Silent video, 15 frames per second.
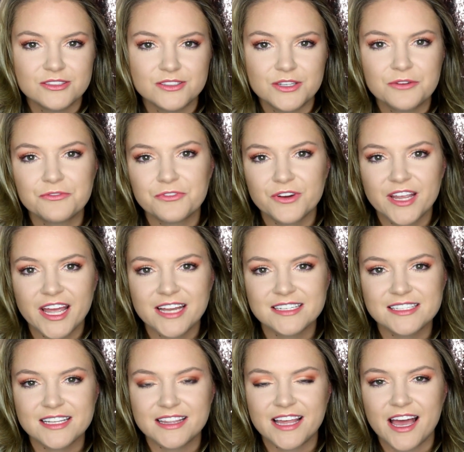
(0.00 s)
Don't
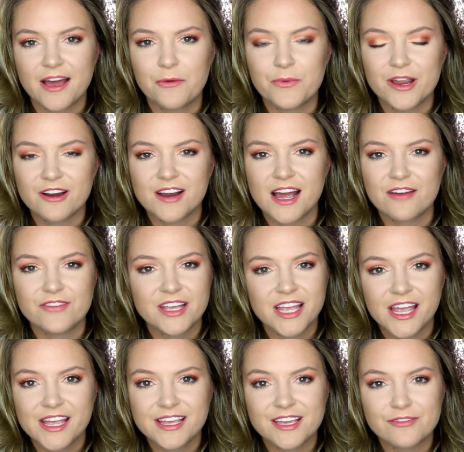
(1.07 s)
forget that we are having
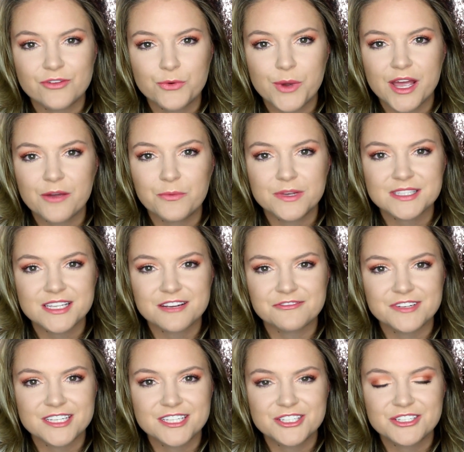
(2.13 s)
a giveaway once I
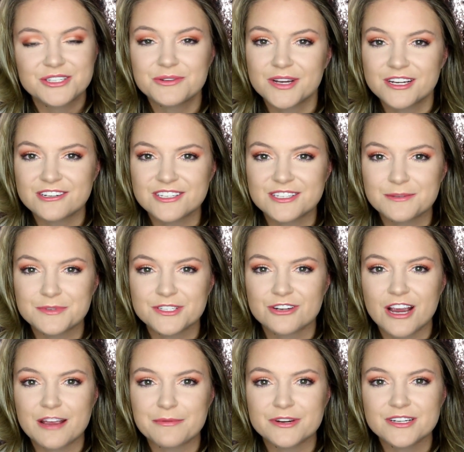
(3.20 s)
reach 200
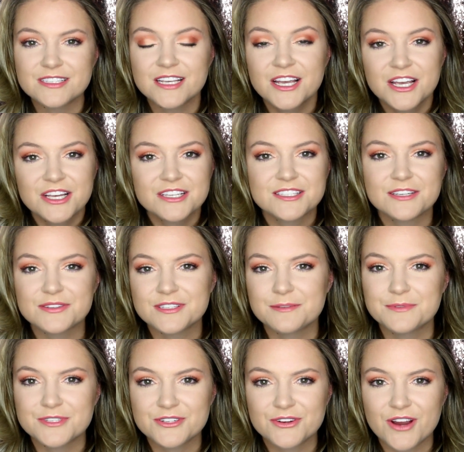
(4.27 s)
subscribers, so
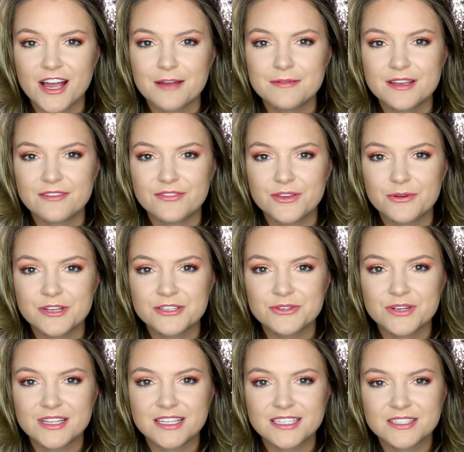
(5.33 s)
subscribe if you
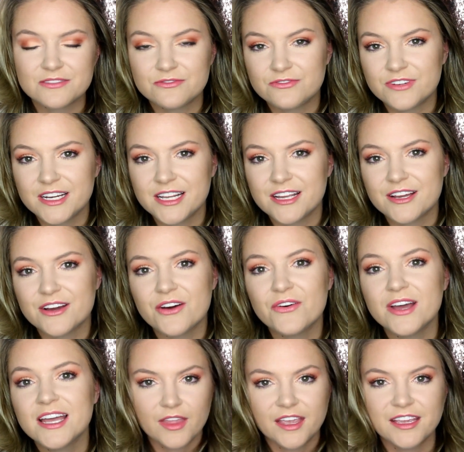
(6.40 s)
enjoyed this
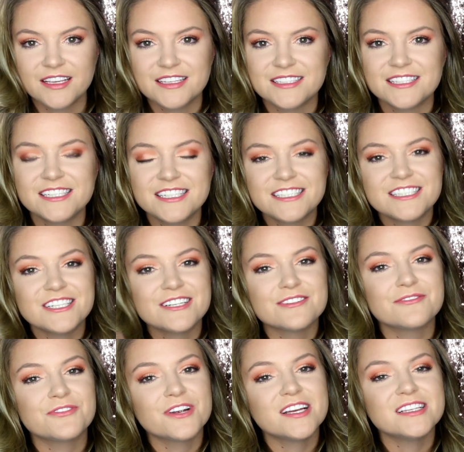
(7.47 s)
video. Send it to your
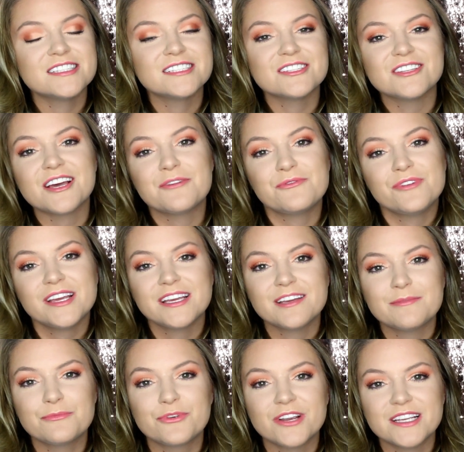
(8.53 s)
friends so that we
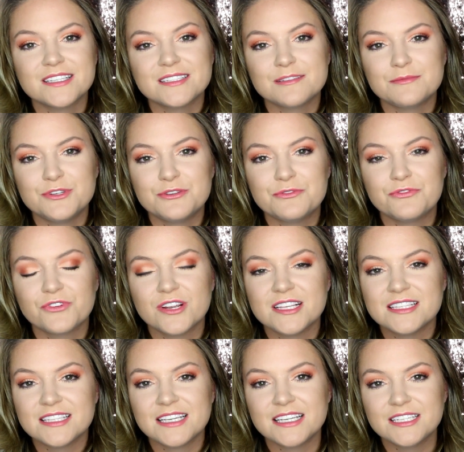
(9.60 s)
can bring some new
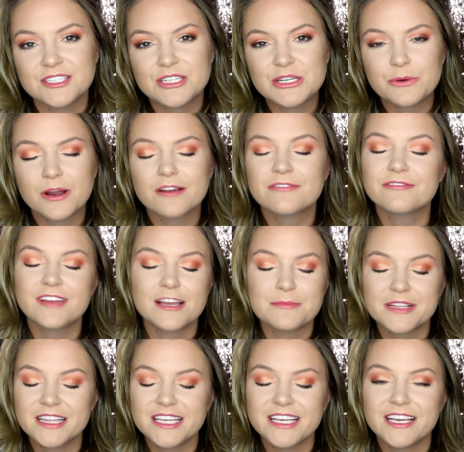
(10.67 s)
friends into our
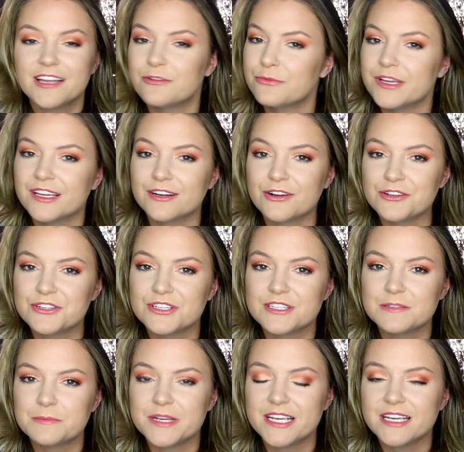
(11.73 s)
family and we can all
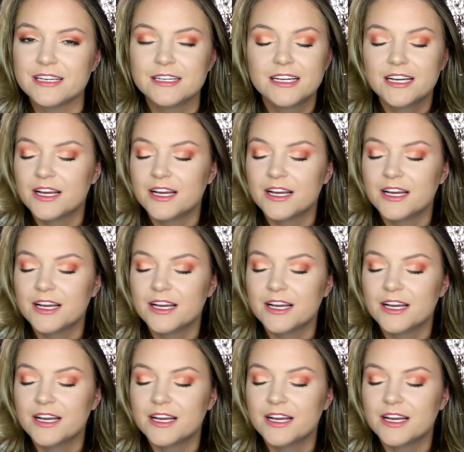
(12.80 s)
just be